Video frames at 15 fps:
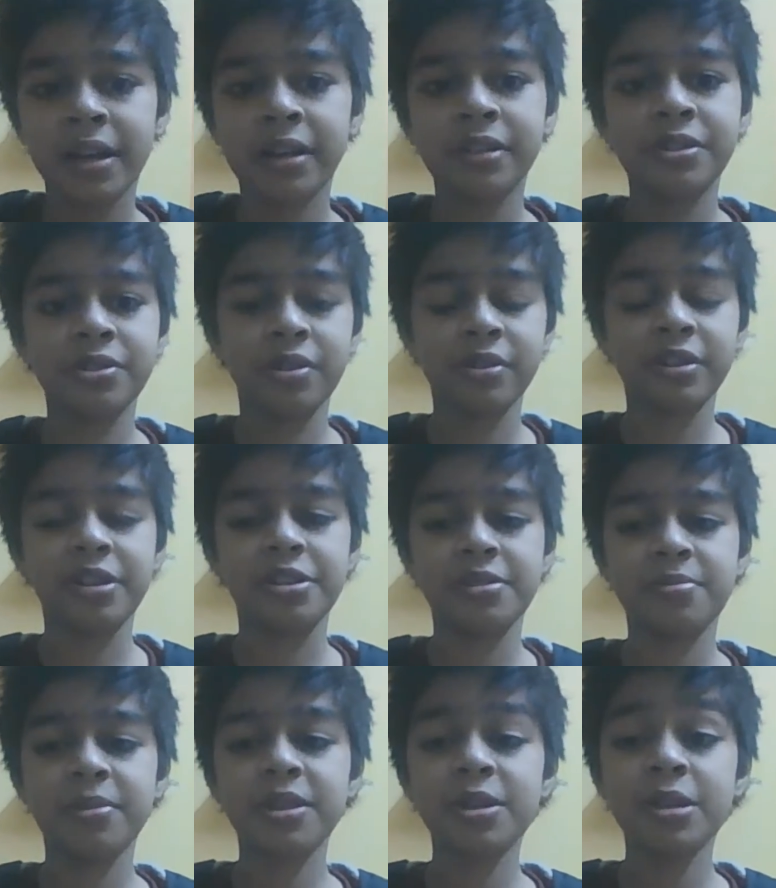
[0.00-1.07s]
It's on
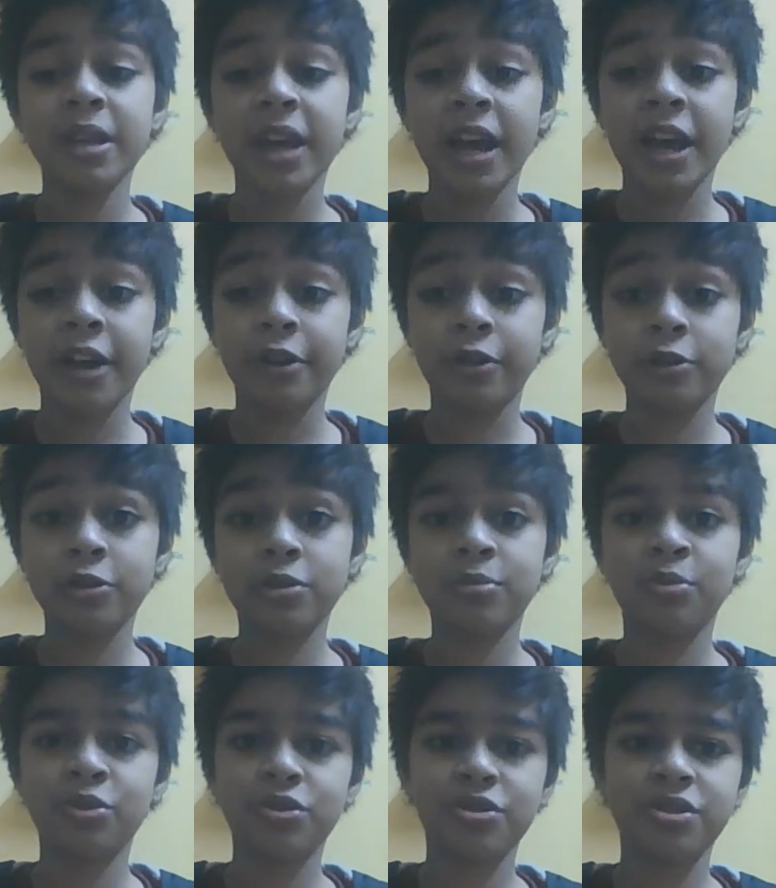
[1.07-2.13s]
Christmas. And also,
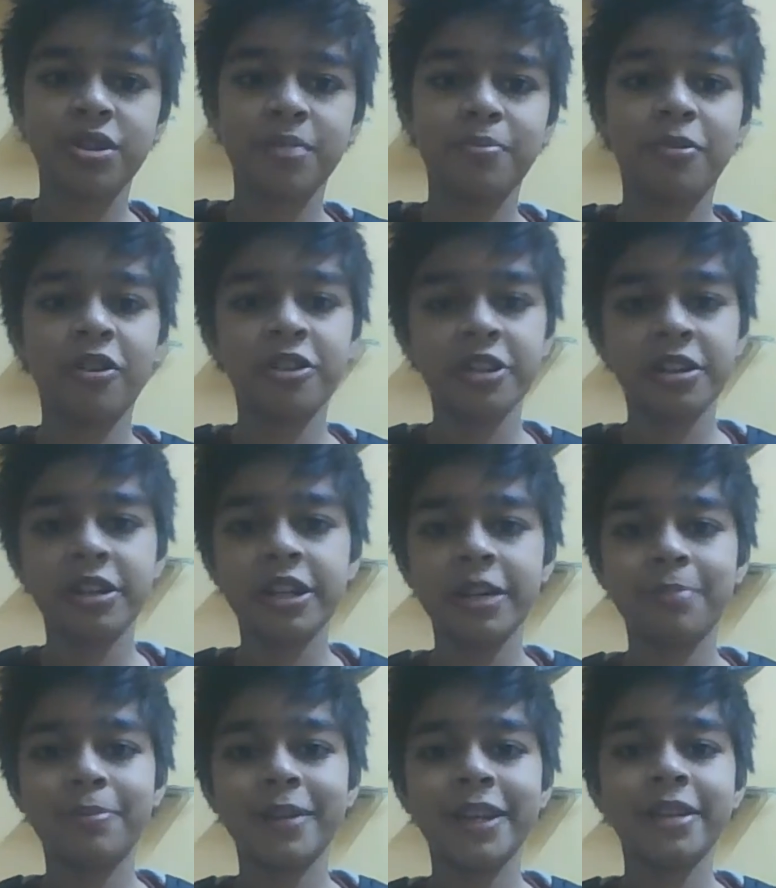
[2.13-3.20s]
most
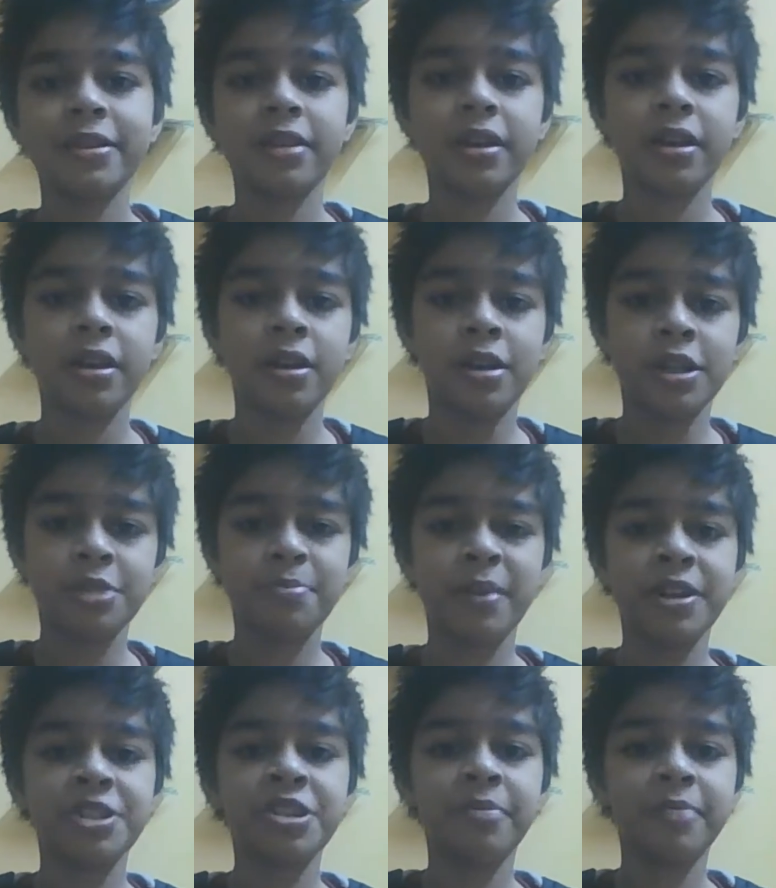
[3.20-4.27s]
importantly, please
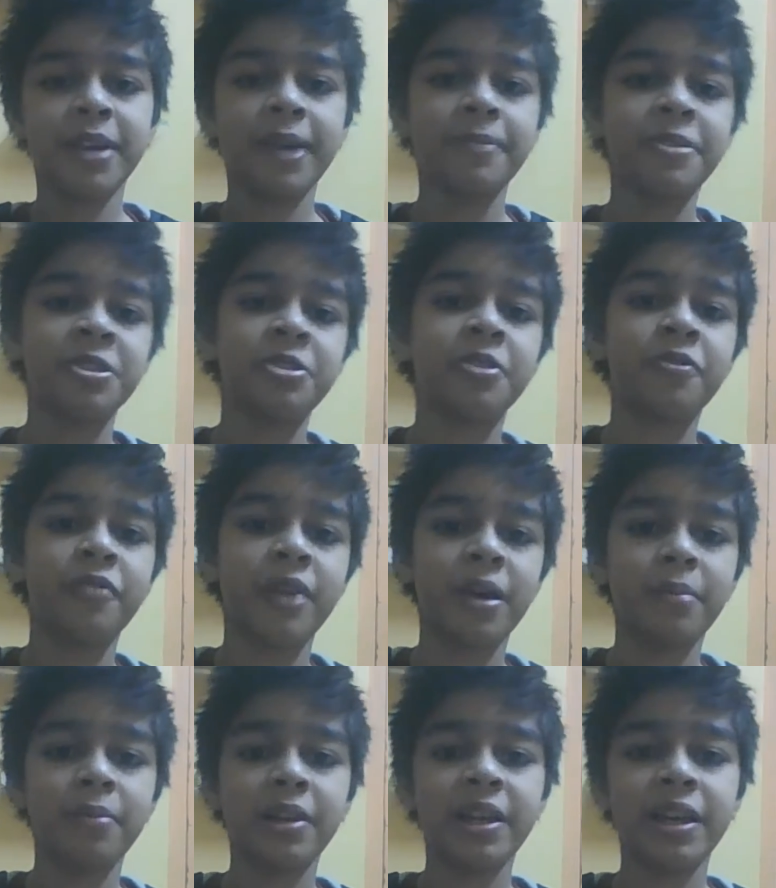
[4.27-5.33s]
spend some time with your
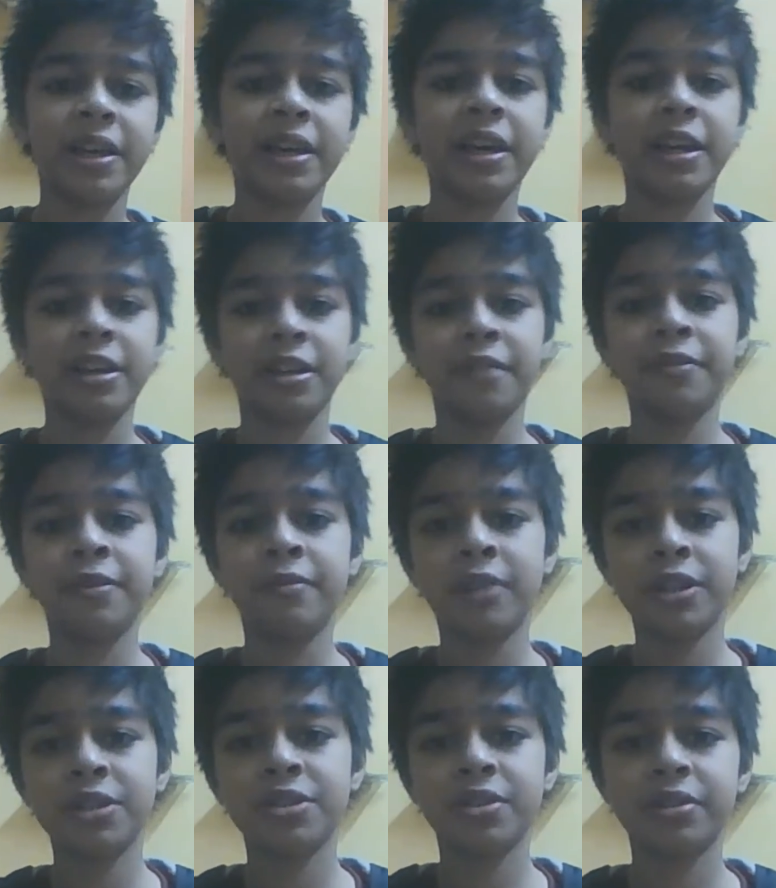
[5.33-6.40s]
family and loved
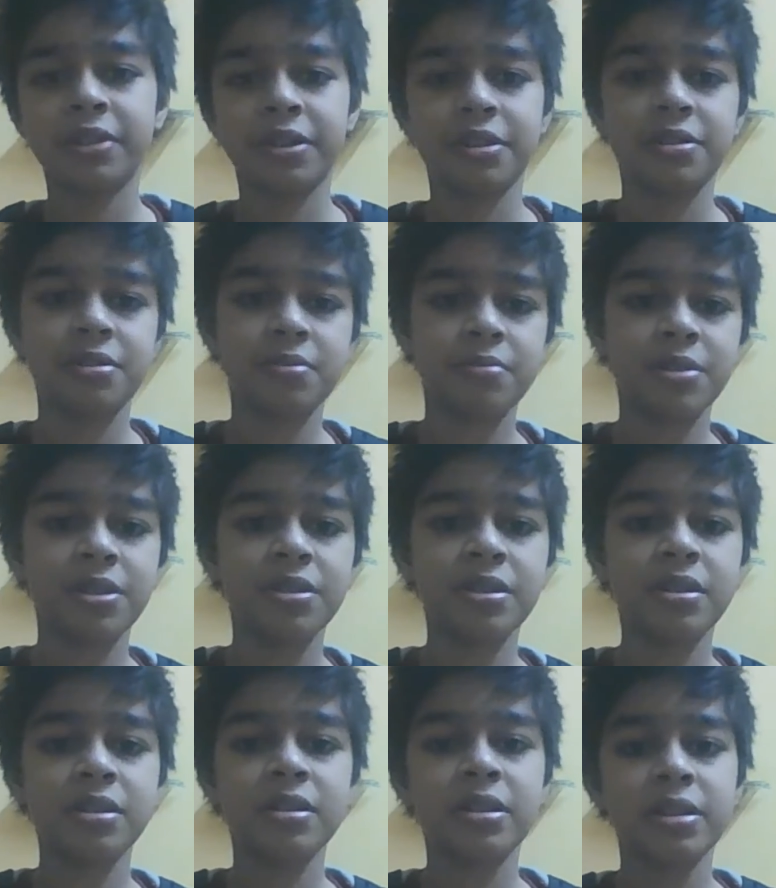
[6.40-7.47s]
ones on
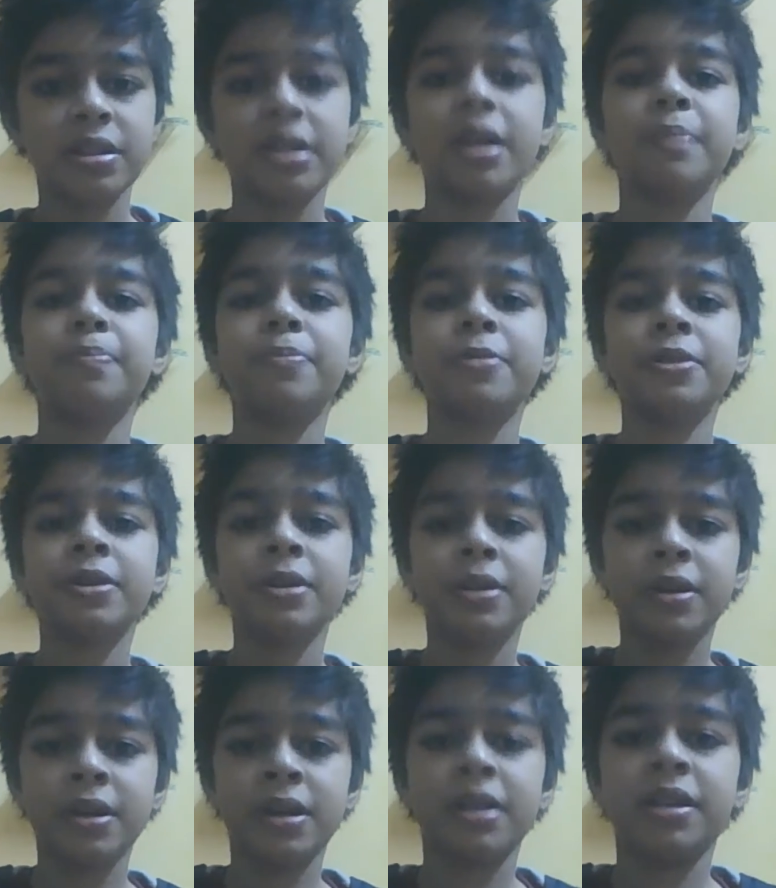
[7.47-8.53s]
Christmas. Yep.
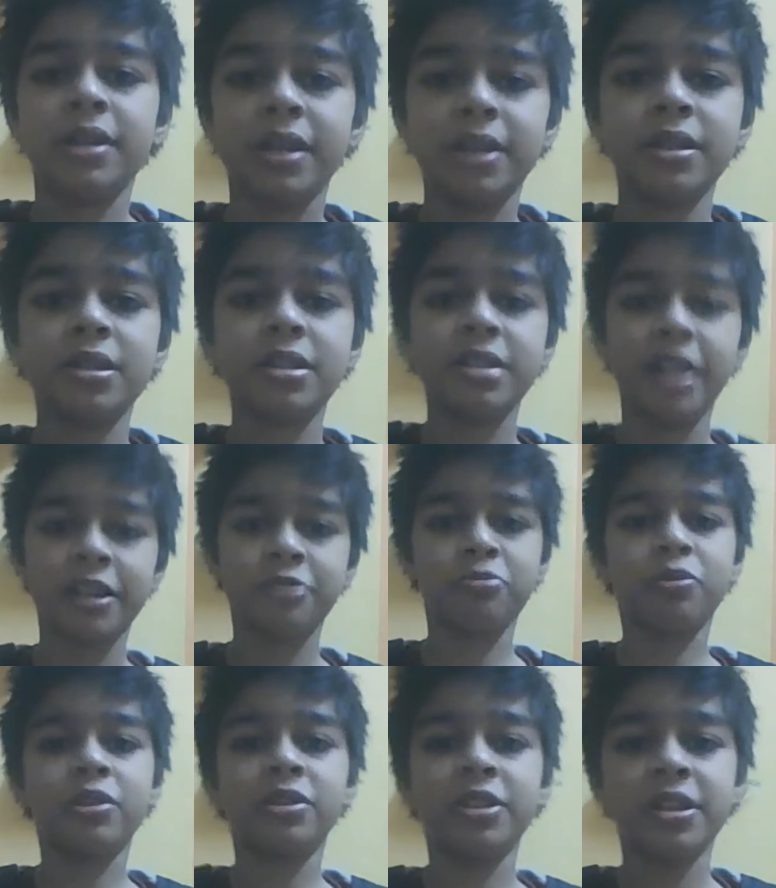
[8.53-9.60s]
Yes, that's
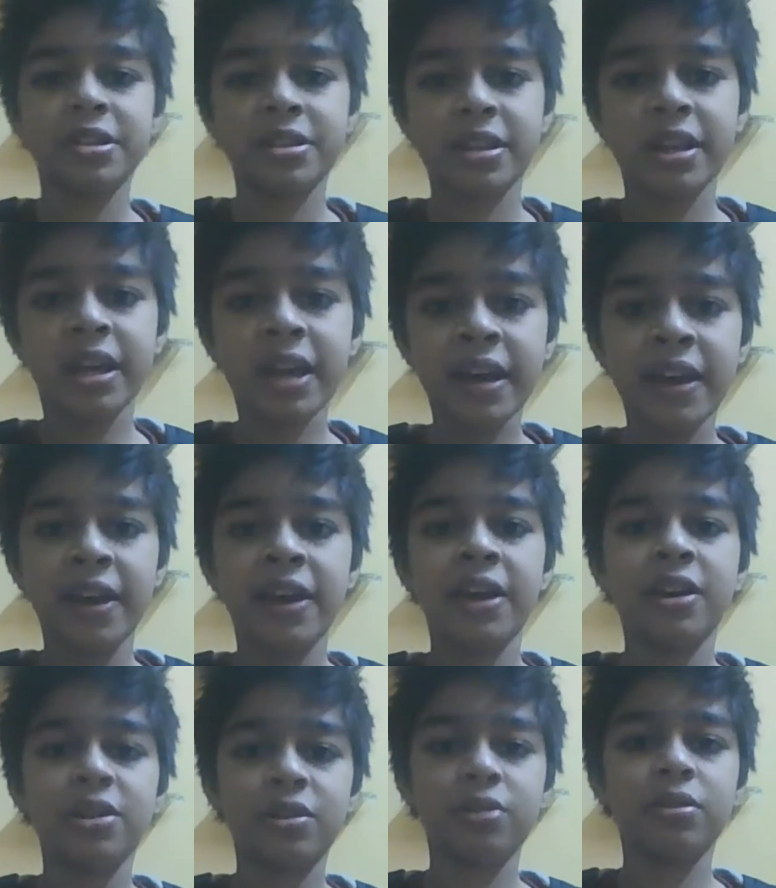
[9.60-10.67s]
what they say
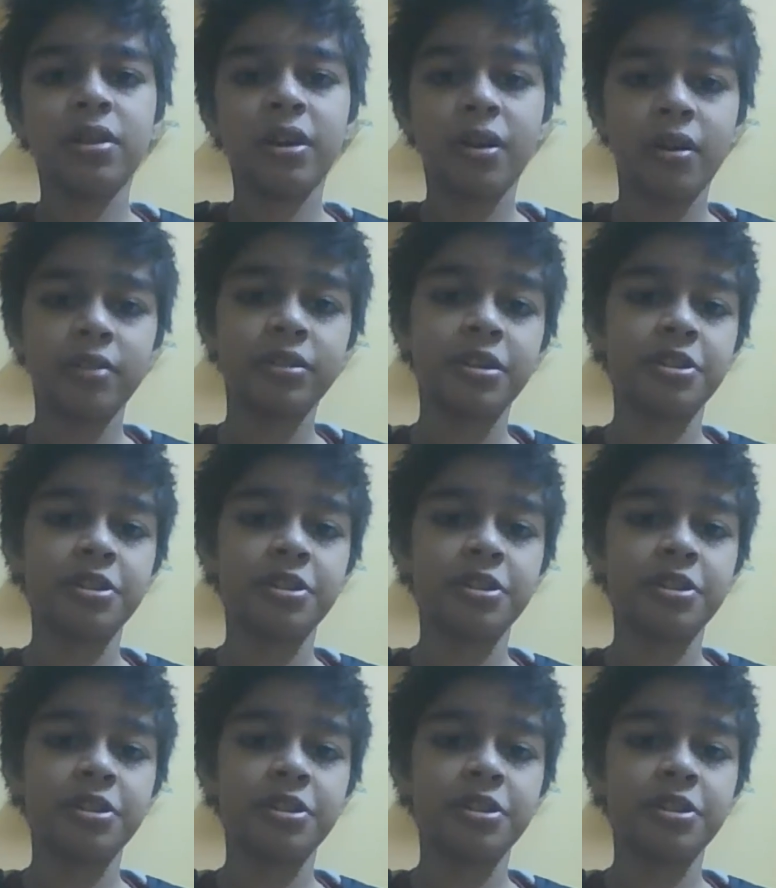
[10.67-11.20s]
on